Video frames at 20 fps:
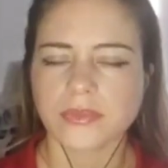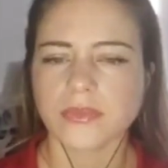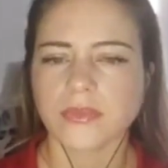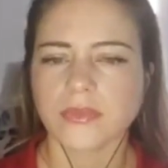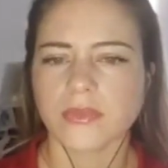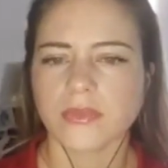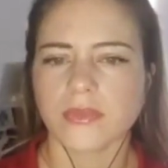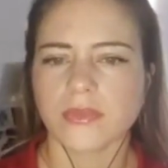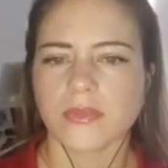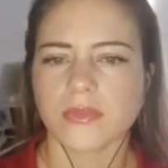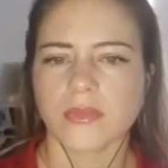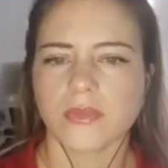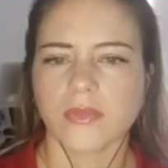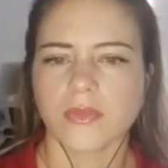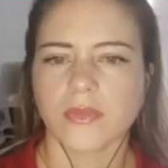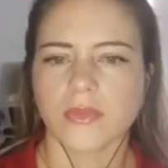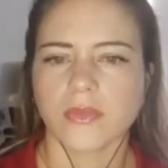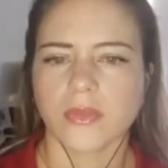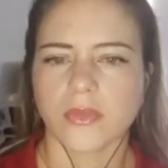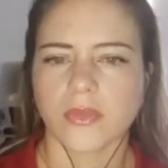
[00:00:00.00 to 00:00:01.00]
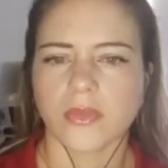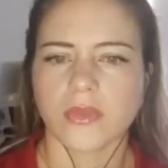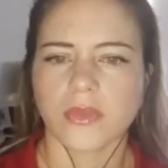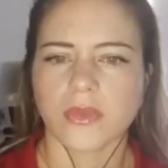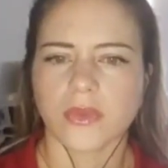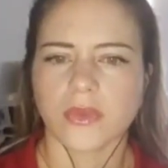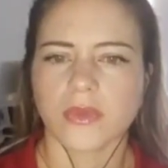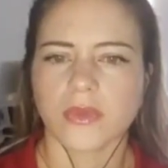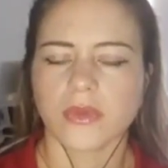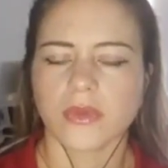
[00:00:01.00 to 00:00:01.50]

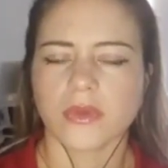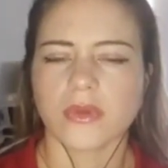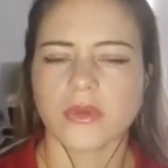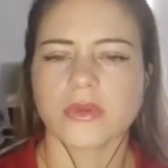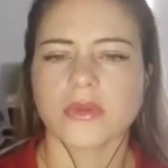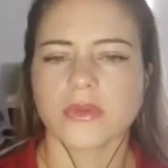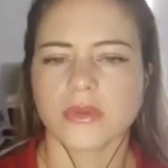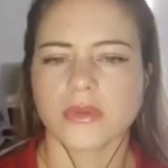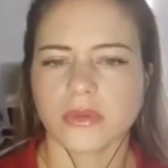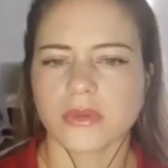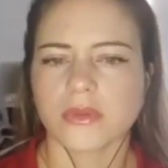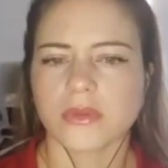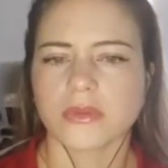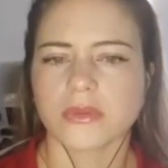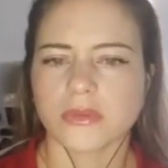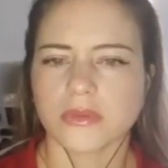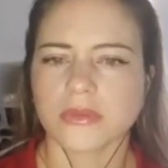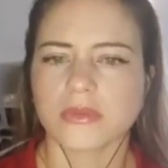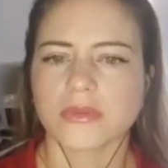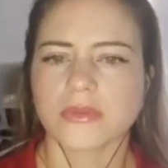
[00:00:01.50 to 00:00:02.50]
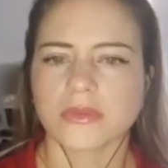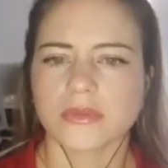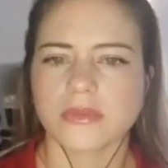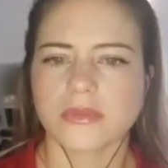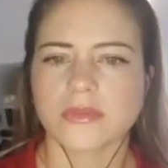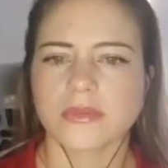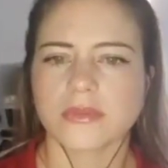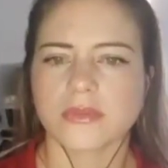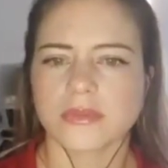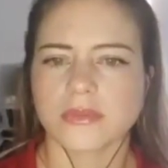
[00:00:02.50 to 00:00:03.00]

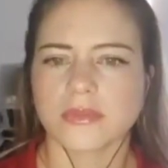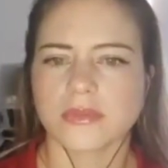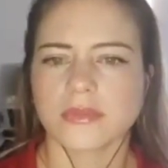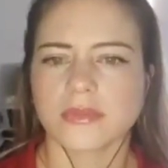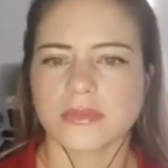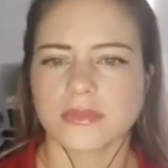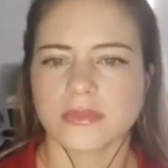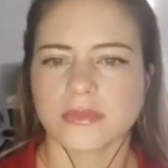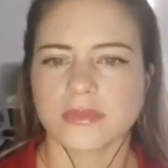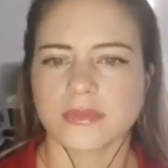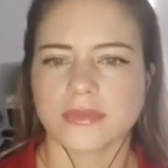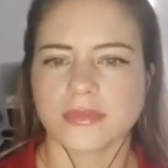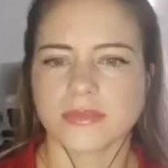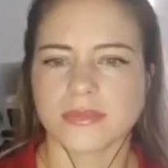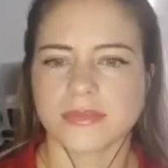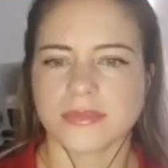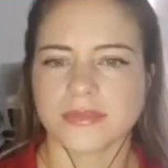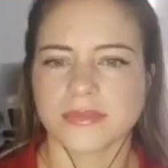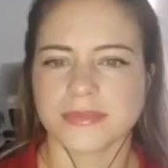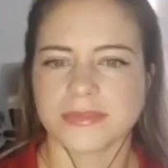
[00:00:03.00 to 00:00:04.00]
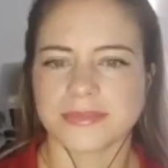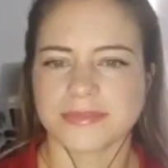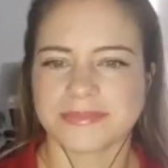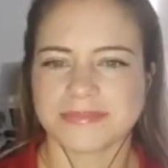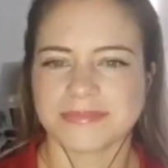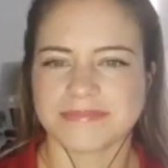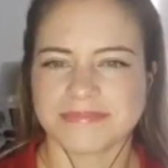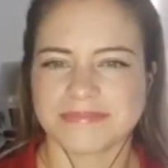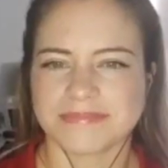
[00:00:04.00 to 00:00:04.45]
No words are spoken by the person on screen.